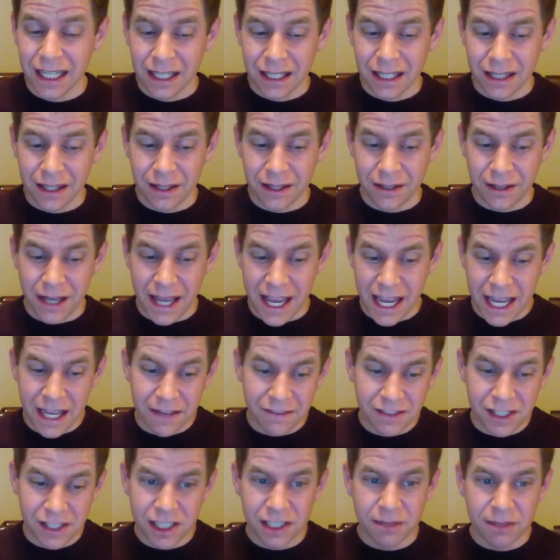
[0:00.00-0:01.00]
the AF
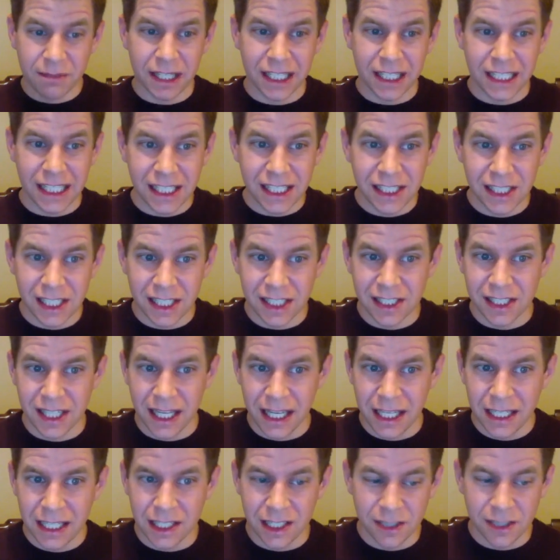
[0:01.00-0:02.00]
system on the
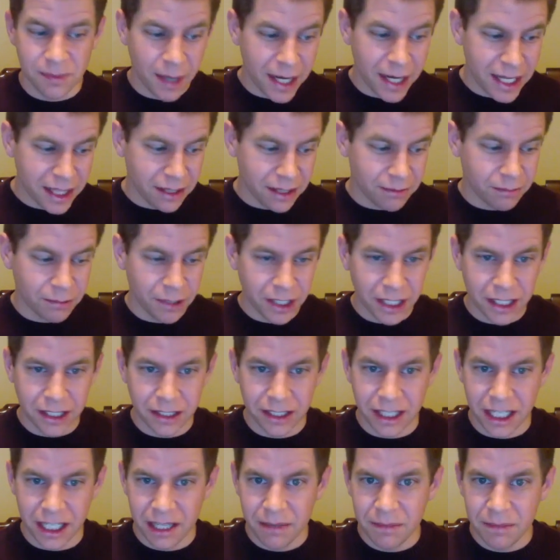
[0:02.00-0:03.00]
D610, despite the really
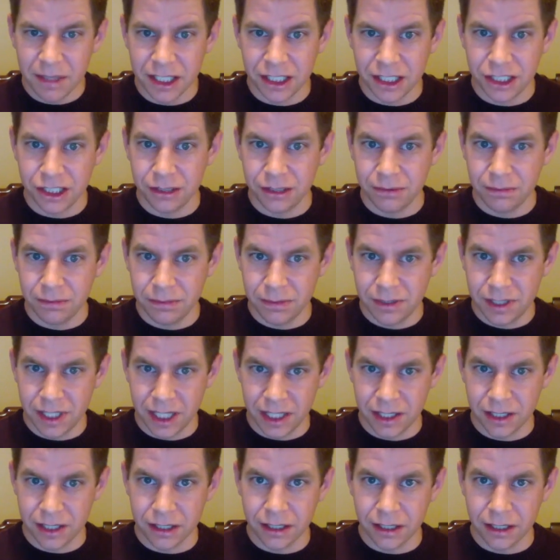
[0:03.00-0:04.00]
good image
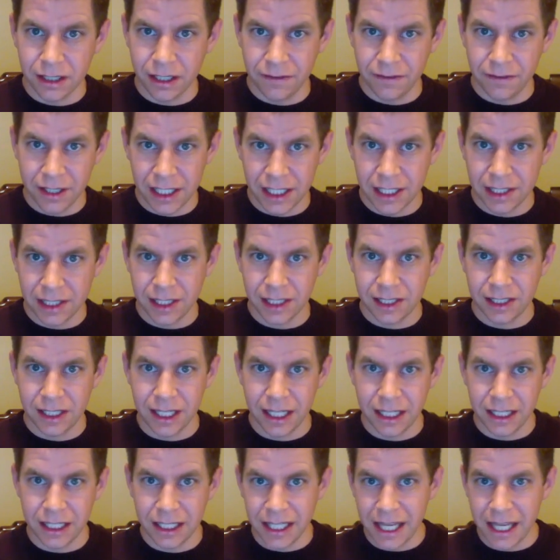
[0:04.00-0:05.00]
sensor of the
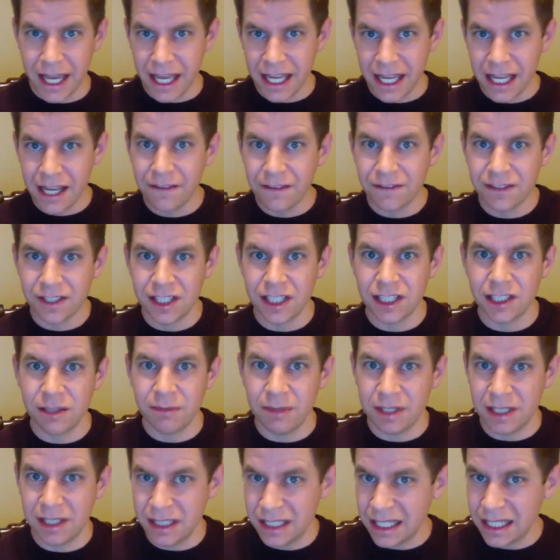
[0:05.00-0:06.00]
D610, the AF system
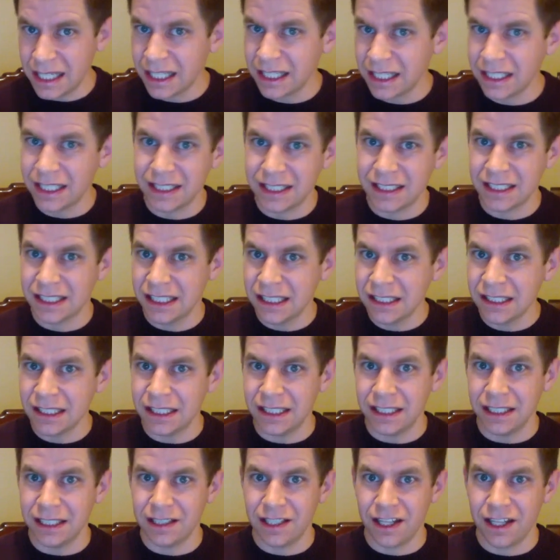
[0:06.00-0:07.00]
is not as
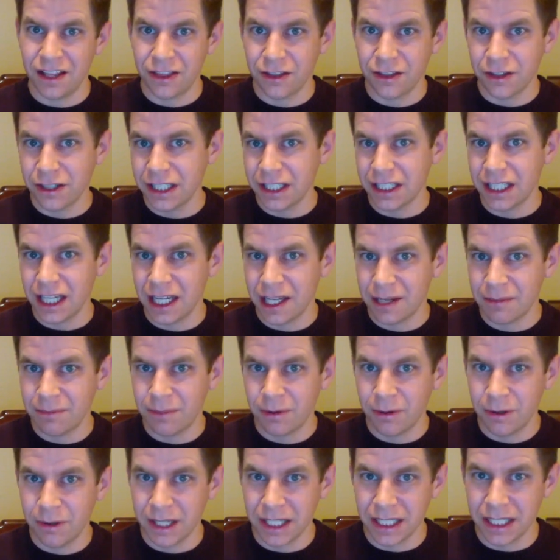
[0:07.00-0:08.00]
good. It's a 39
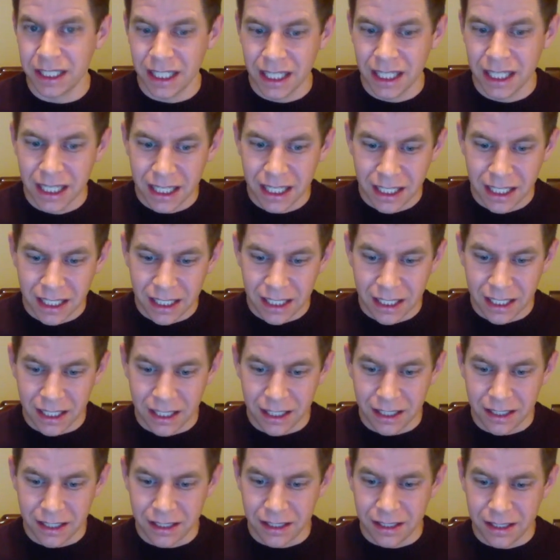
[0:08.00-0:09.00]
point,
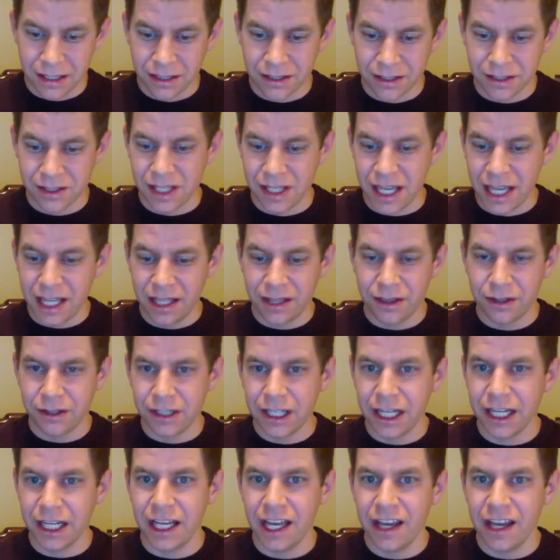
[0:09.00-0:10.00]
there's
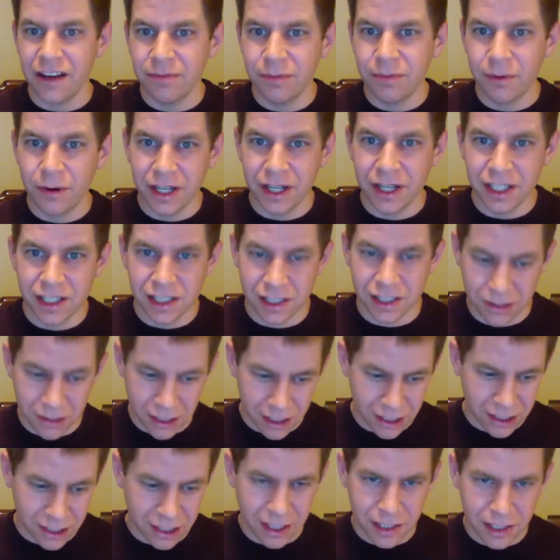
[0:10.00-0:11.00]
39 AF points, and they're
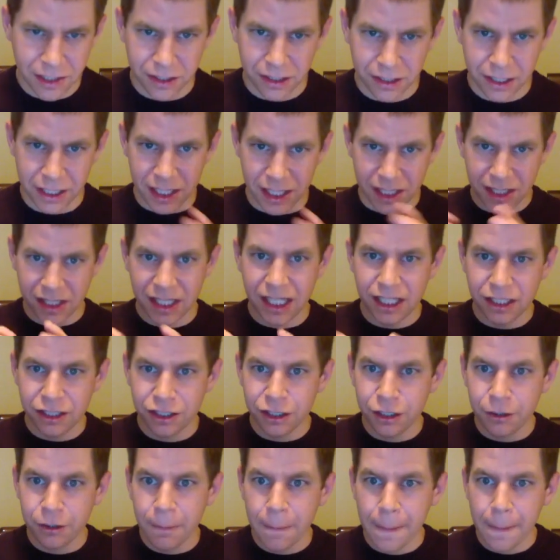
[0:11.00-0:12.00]
all clustered in the
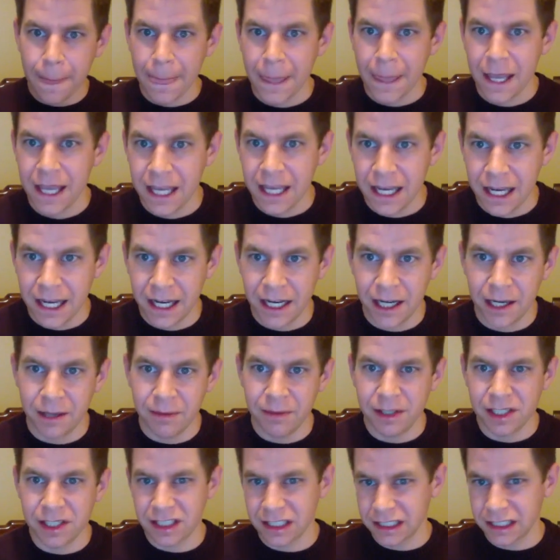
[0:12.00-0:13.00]
center.
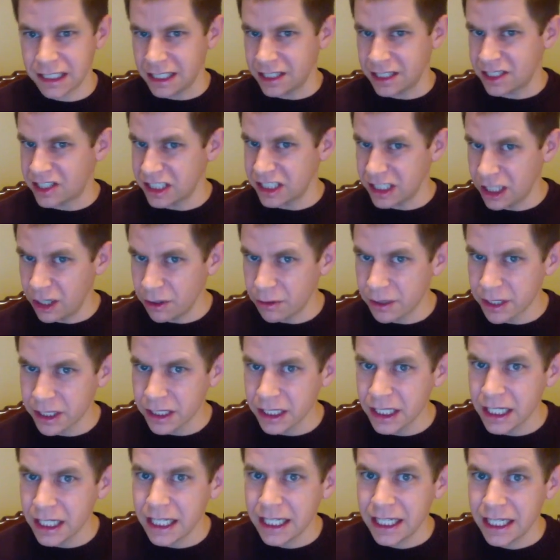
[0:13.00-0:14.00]
It's a little
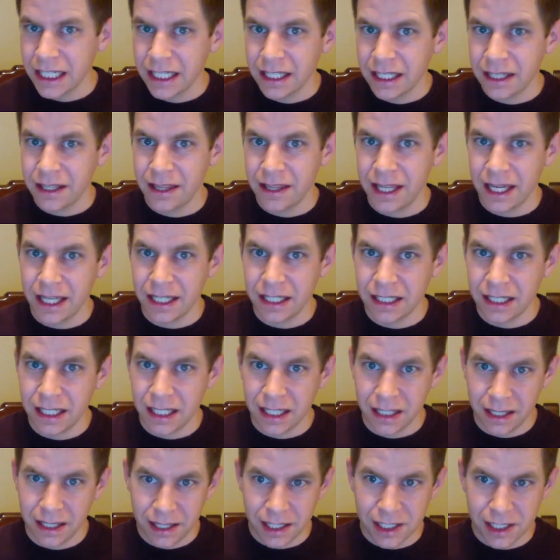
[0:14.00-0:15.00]
slower than
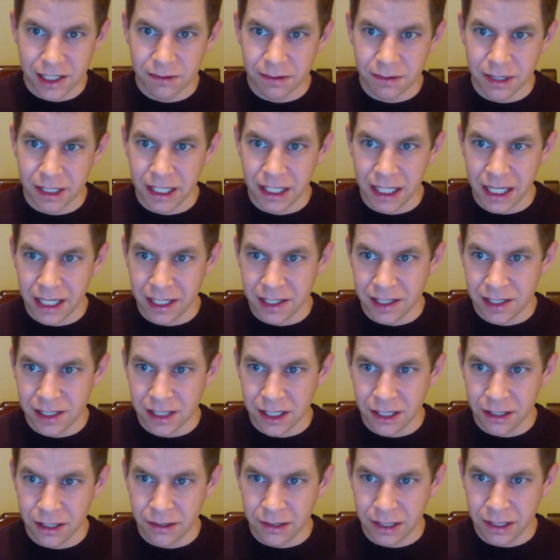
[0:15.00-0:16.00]
this one. And
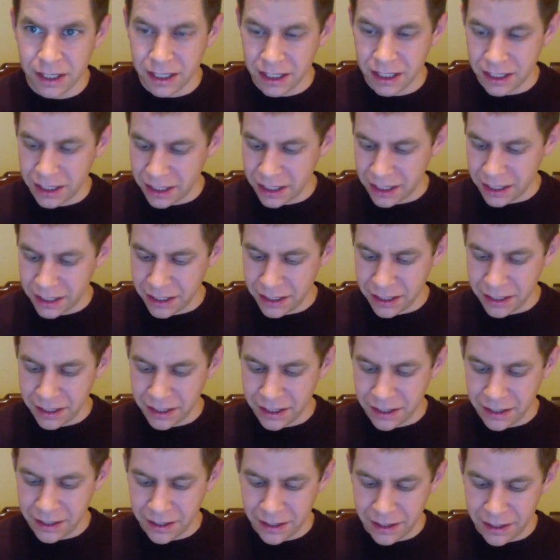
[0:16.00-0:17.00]
so
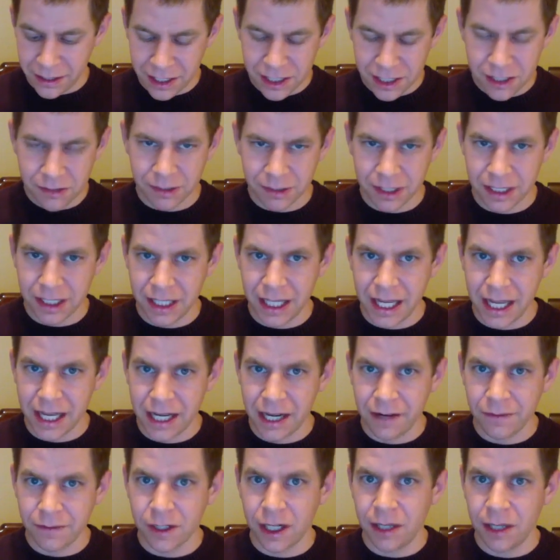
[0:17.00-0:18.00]
this one, they
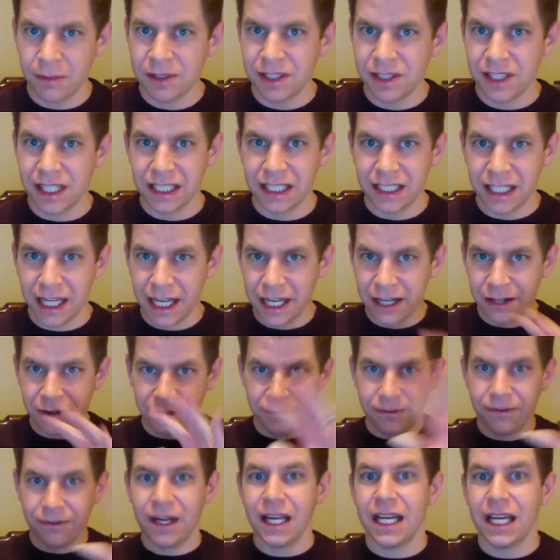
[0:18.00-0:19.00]
cover almost the entire
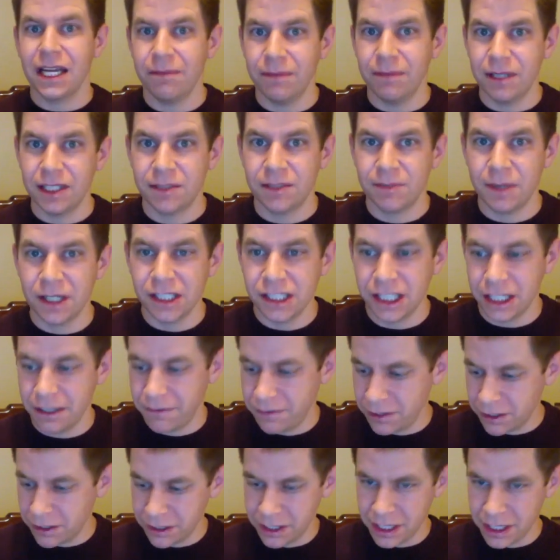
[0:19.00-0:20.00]
frame, especially
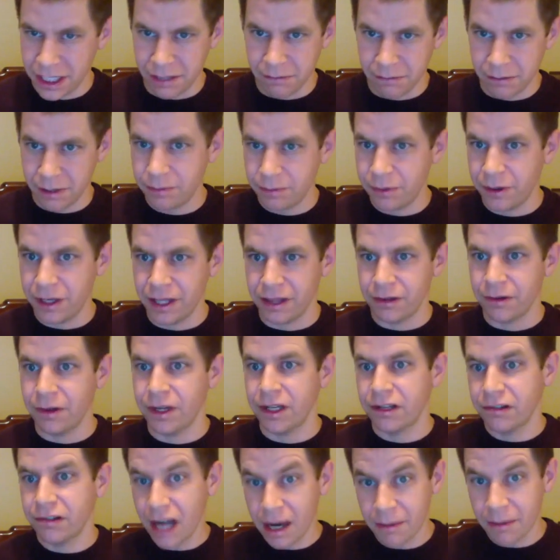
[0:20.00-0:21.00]
if you're in the
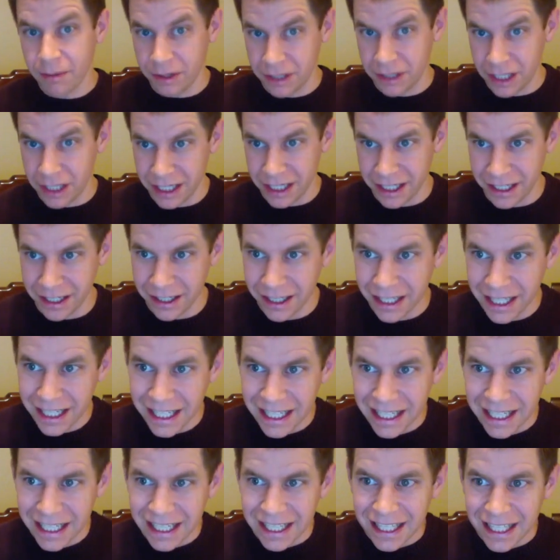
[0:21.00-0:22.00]
1.3 crop mode on here.
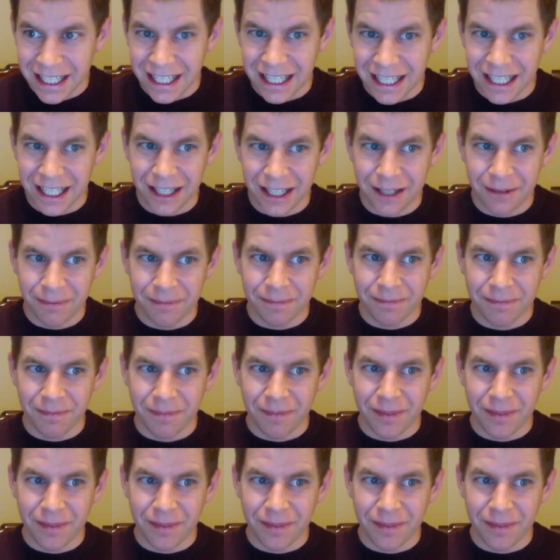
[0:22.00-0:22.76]
I